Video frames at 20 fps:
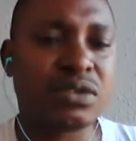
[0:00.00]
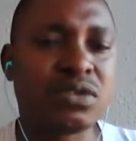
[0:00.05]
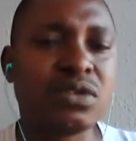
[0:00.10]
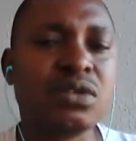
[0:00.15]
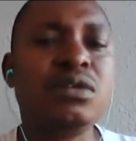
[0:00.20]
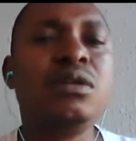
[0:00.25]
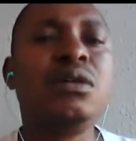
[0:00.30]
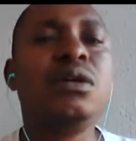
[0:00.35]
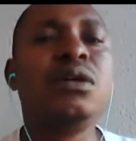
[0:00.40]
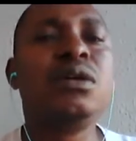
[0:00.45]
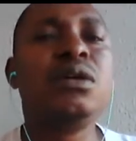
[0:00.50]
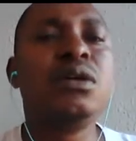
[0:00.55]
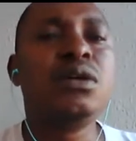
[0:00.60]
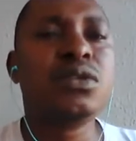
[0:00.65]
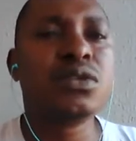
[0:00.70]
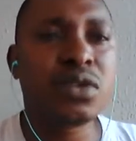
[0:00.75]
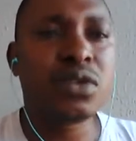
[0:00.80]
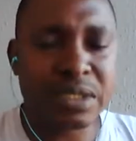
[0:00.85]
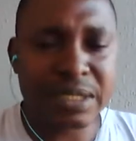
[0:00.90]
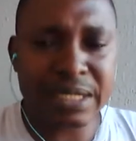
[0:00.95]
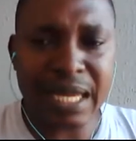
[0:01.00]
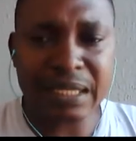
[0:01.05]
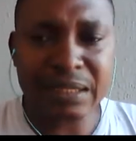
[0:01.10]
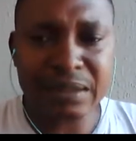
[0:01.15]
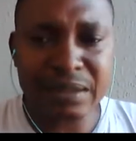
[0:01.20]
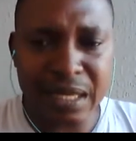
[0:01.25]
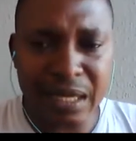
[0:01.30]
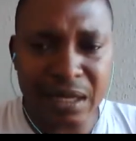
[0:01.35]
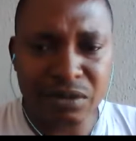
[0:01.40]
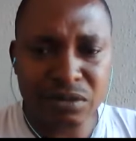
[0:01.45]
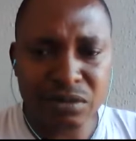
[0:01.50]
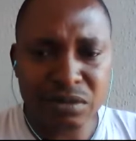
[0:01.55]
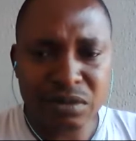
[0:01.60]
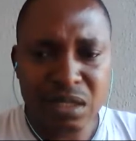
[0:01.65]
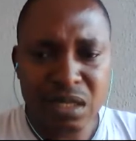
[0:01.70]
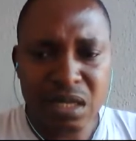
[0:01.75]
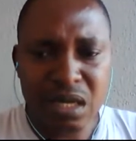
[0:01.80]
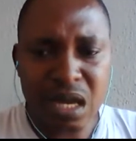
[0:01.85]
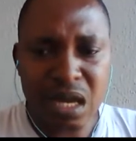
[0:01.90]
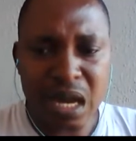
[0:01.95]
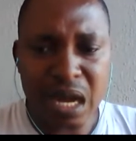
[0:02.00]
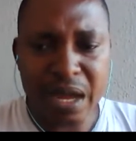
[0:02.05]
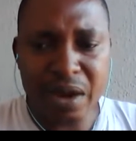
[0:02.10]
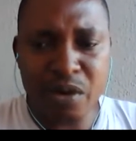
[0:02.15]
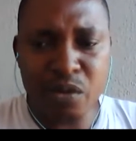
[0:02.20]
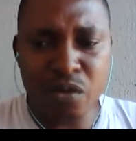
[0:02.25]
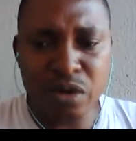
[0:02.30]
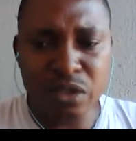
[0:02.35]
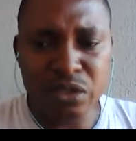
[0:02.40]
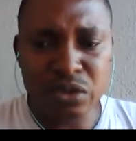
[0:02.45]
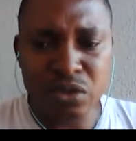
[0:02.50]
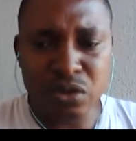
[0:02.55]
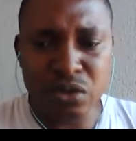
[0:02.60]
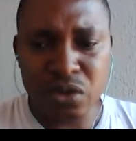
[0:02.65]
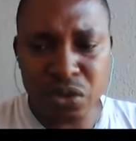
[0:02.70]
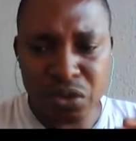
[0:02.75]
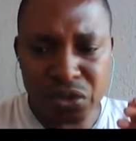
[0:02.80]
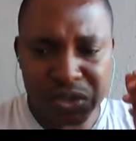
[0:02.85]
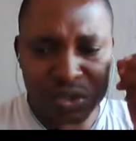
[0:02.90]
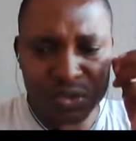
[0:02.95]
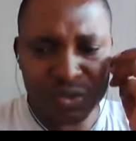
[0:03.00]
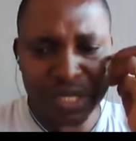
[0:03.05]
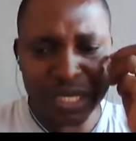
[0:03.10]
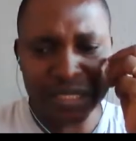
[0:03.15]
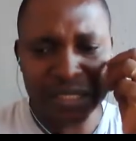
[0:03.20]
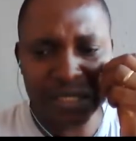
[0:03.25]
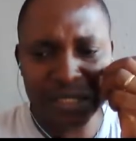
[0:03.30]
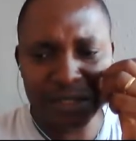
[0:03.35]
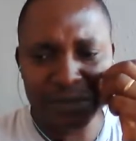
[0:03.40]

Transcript: So to start now, I want to go straight,